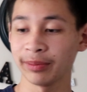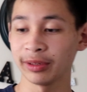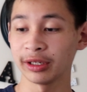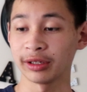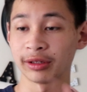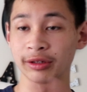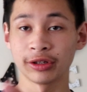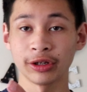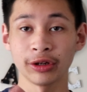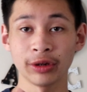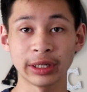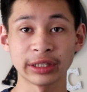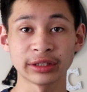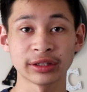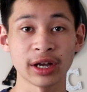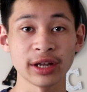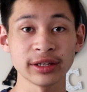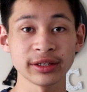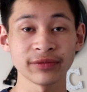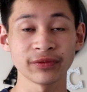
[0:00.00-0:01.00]
been doing
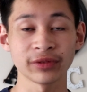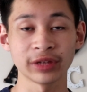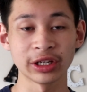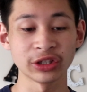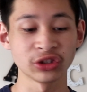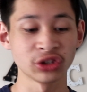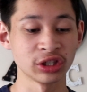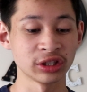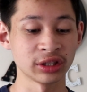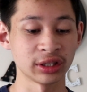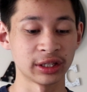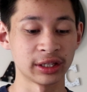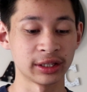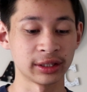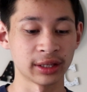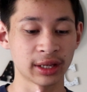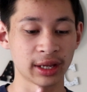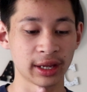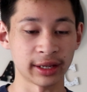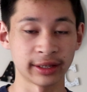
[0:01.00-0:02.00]
tons of glitches and
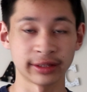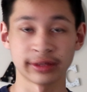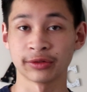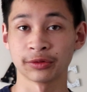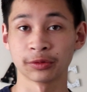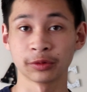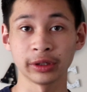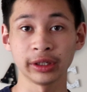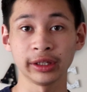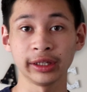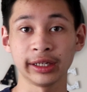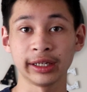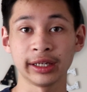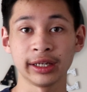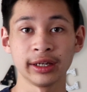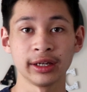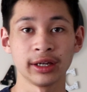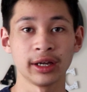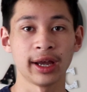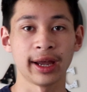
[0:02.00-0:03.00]
then it's
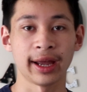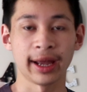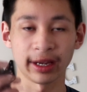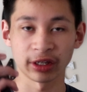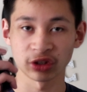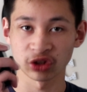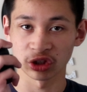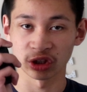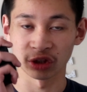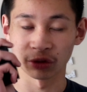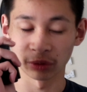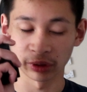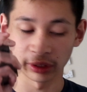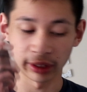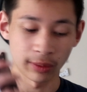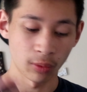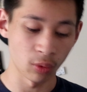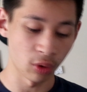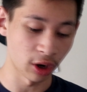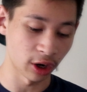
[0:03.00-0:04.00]
actually
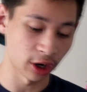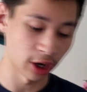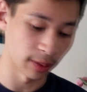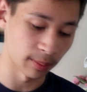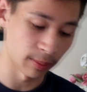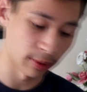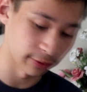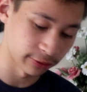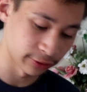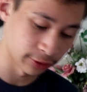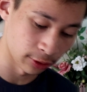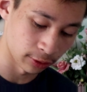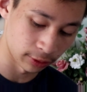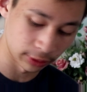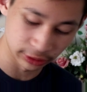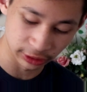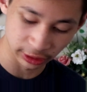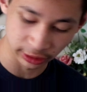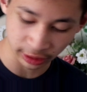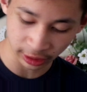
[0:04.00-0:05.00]
really warm
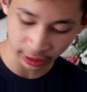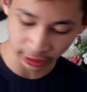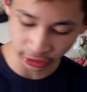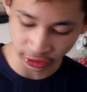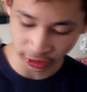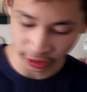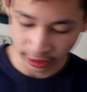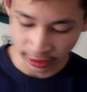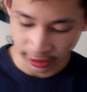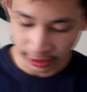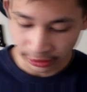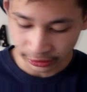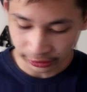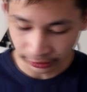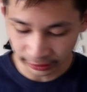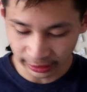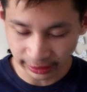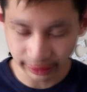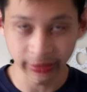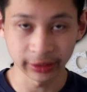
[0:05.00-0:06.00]
towards the touch.
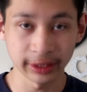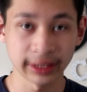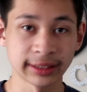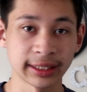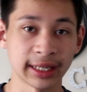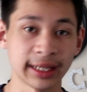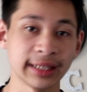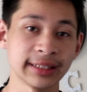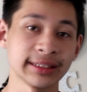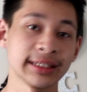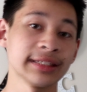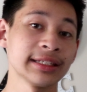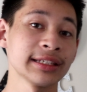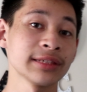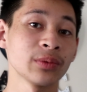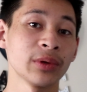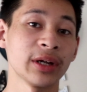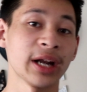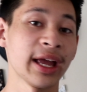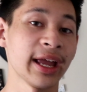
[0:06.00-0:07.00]
So these are the settings. This is
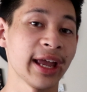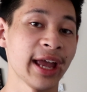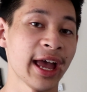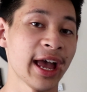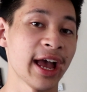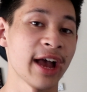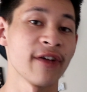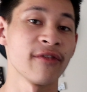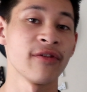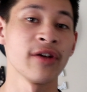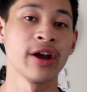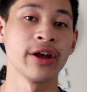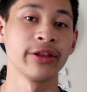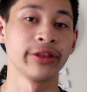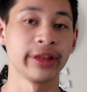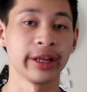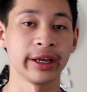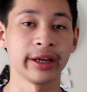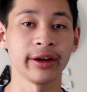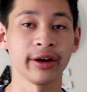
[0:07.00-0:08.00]
what I have.
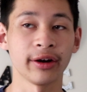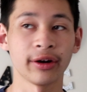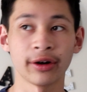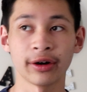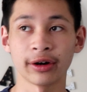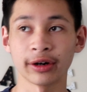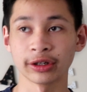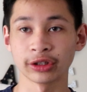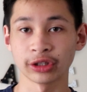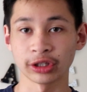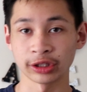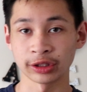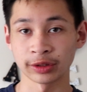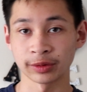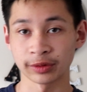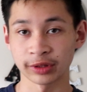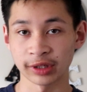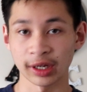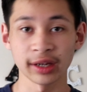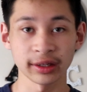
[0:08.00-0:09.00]
They are
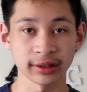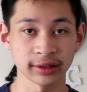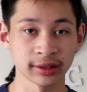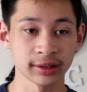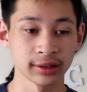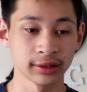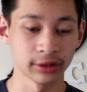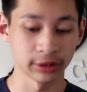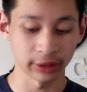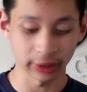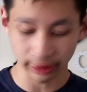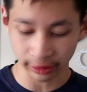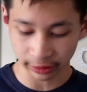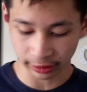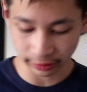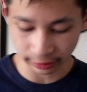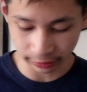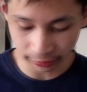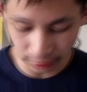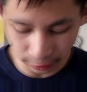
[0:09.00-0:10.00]
just set. There
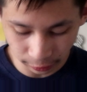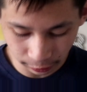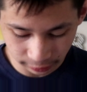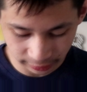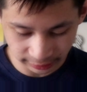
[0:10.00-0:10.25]
are new